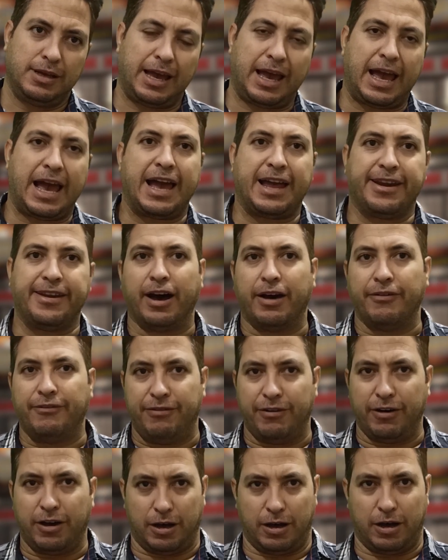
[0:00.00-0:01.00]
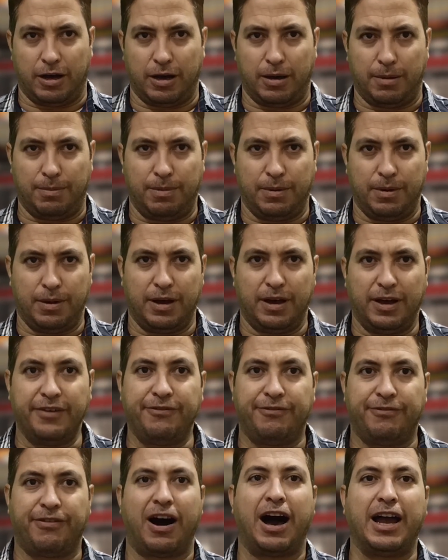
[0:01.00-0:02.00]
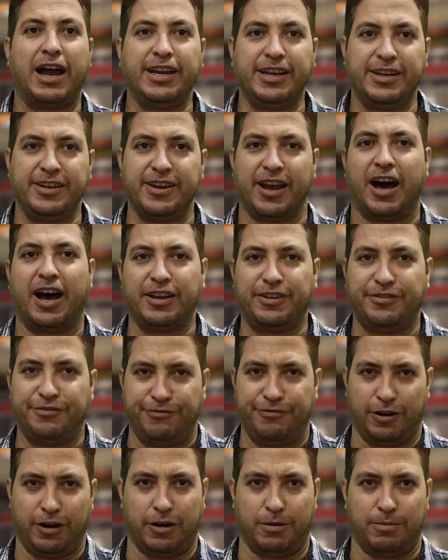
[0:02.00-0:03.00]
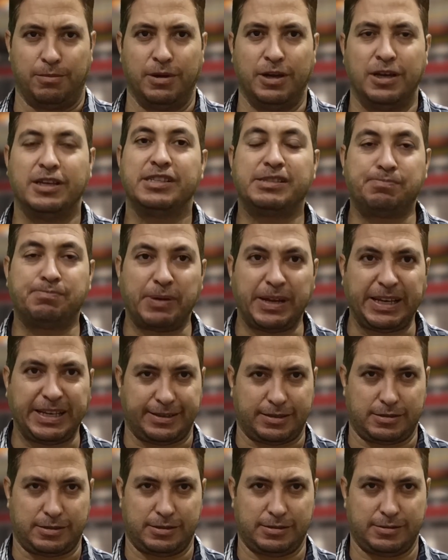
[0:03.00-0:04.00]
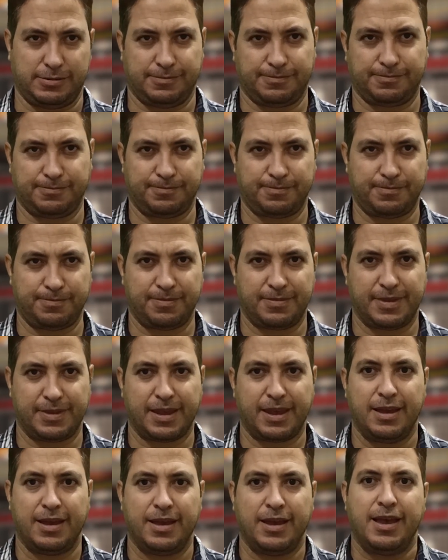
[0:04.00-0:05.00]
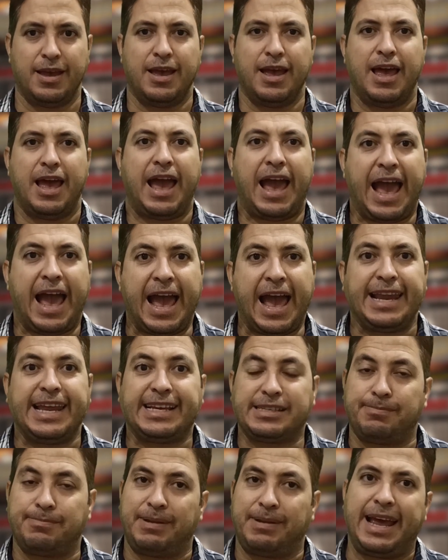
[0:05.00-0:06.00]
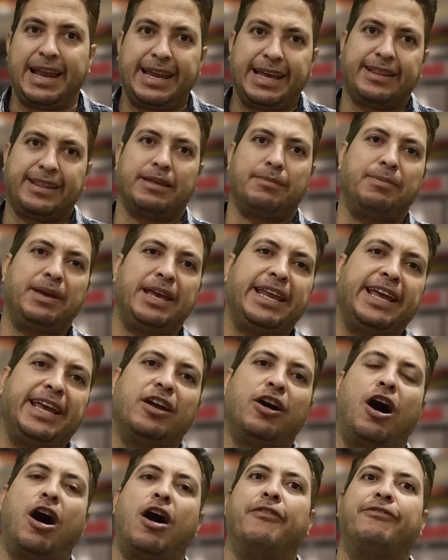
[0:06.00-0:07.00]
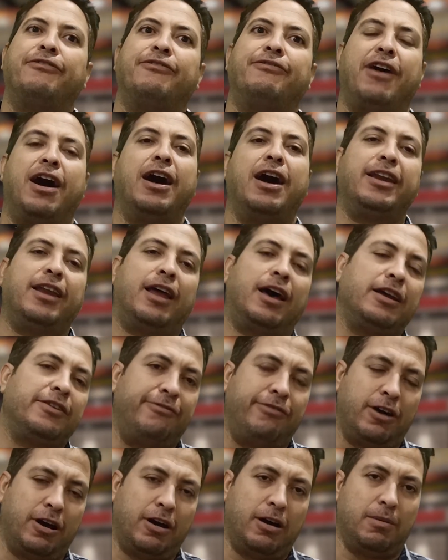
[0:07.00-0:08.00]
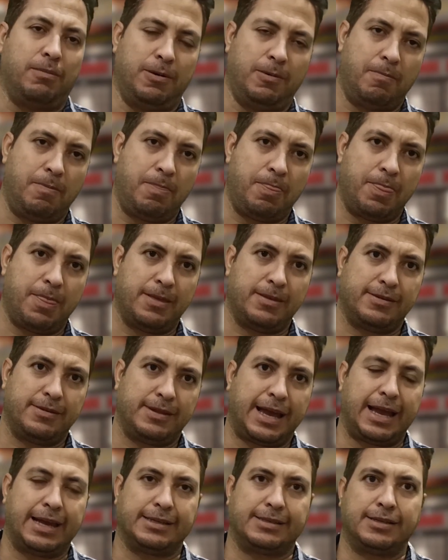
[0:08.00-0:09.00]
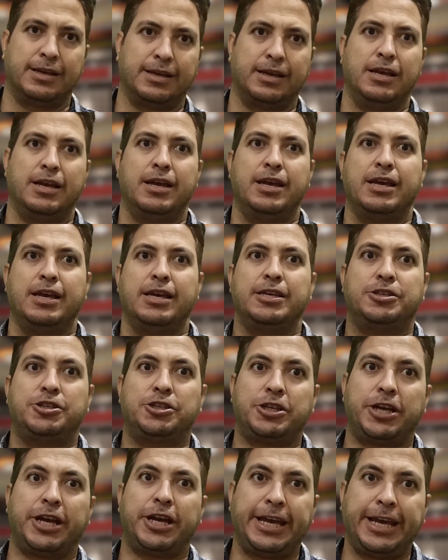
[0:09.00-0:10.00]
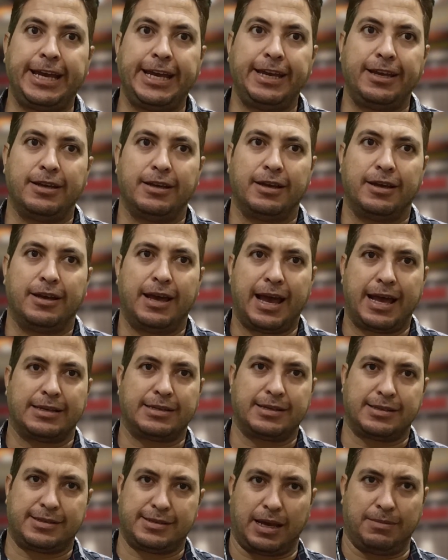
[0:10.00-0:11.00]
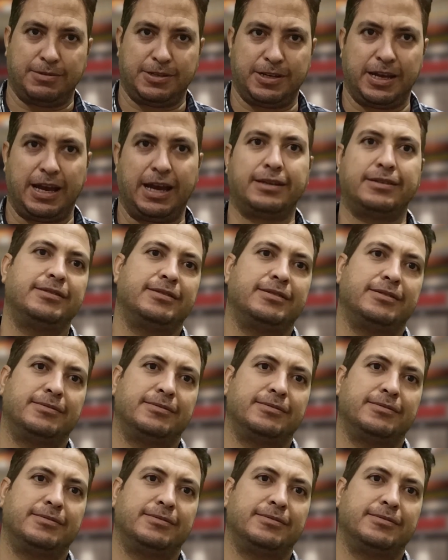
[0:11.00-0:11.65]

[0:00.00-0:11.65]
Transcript: and a verb, finite verb, speaks. And explaining the meaning of finite verb, yes, she as a subject